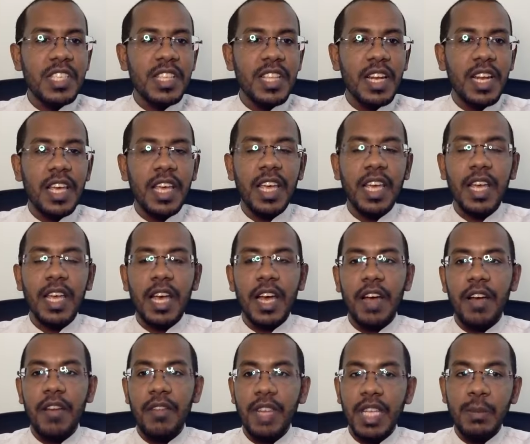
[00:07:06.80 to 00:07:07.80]
the link,
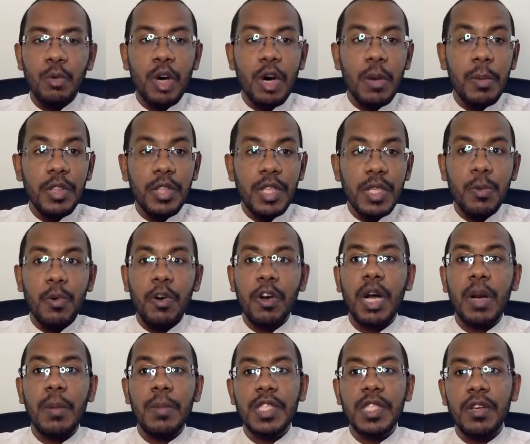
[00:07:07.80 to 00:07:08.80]
read more about this
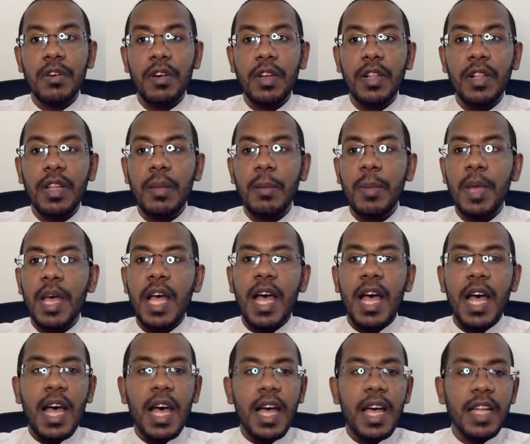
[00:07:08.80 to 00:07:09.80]
program's curriculum,
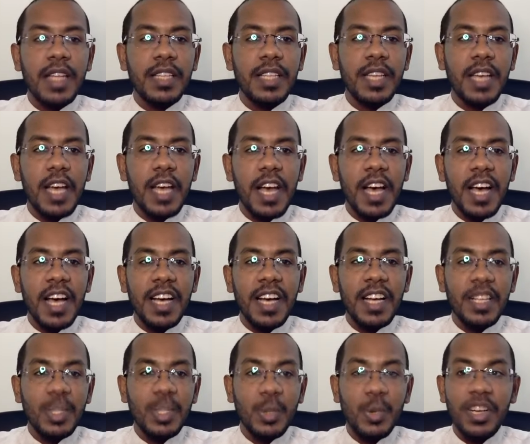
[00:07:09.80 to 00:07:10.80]
and
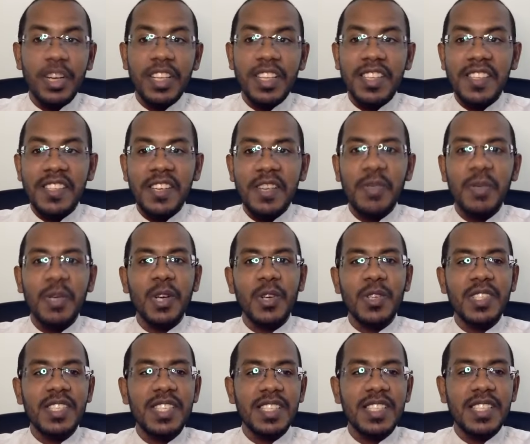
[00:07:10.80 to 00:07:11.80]
do register
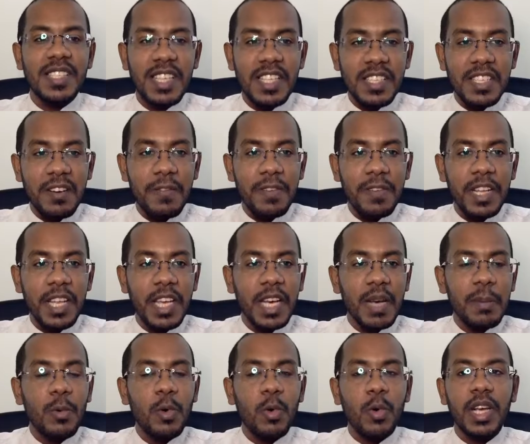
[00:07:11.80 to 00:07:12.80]
because seats are filling
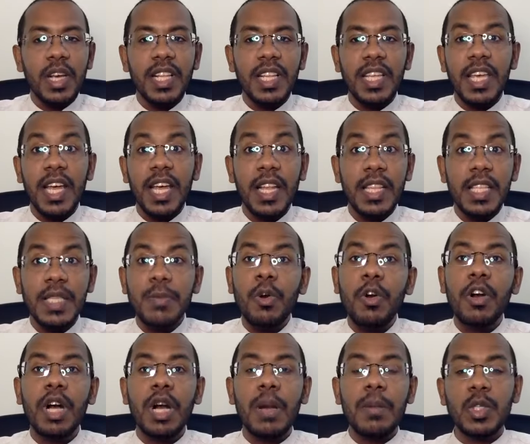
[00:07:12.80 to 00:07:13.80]
up quickly. And this
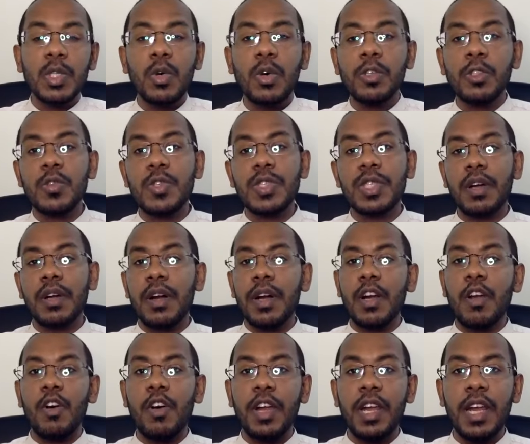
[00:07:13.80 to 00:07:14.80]
program is going to start
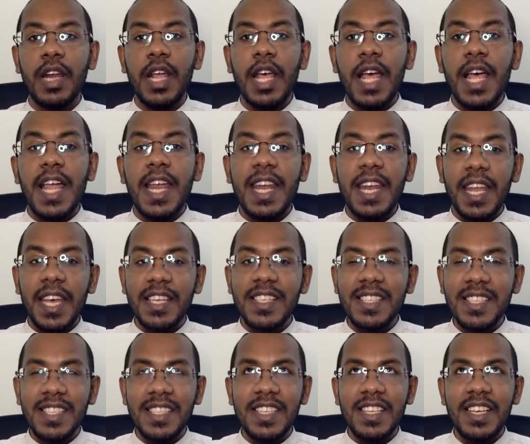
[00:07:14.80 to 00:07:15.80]
on
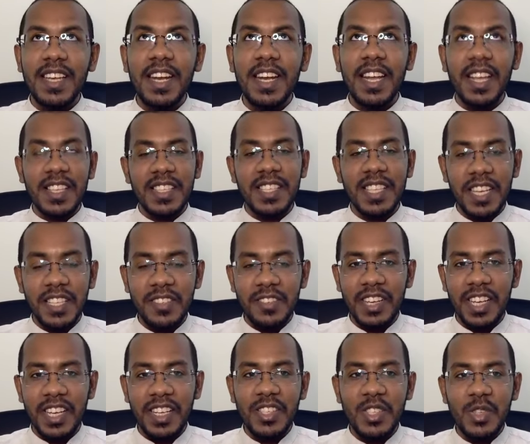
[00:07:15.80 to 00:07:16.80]
next
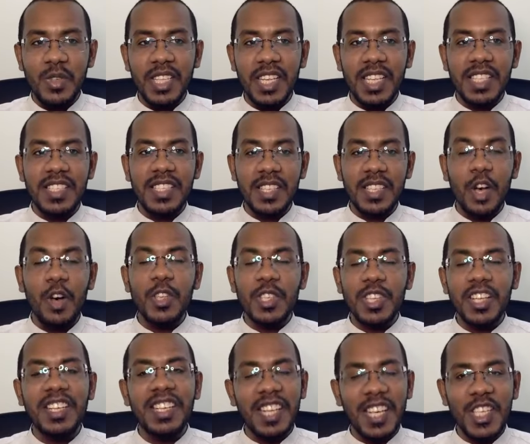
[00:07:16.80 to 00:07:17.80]
Saturday. So that is
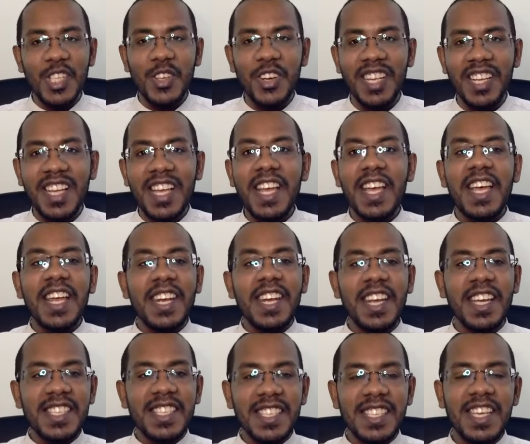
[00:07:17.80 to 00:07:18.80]
Sunday. Sorry,
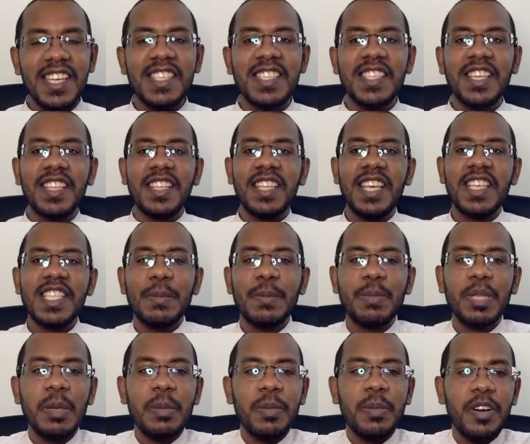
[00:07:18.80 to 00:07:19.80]
next Sunday,
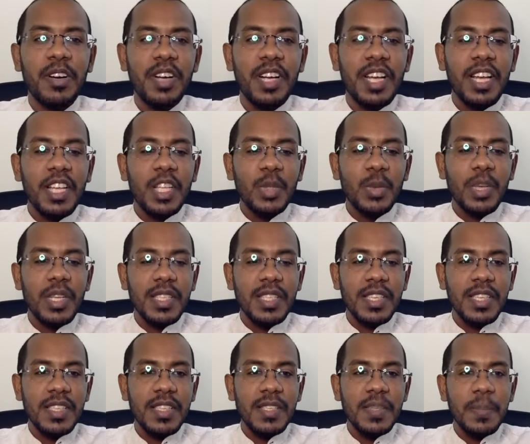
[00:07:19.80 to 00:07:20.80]
September
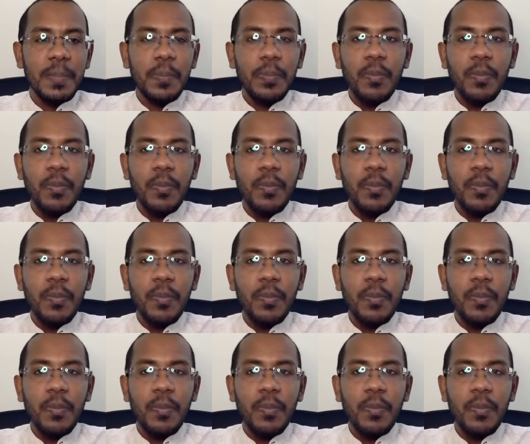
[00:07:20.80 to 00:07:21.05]
26th.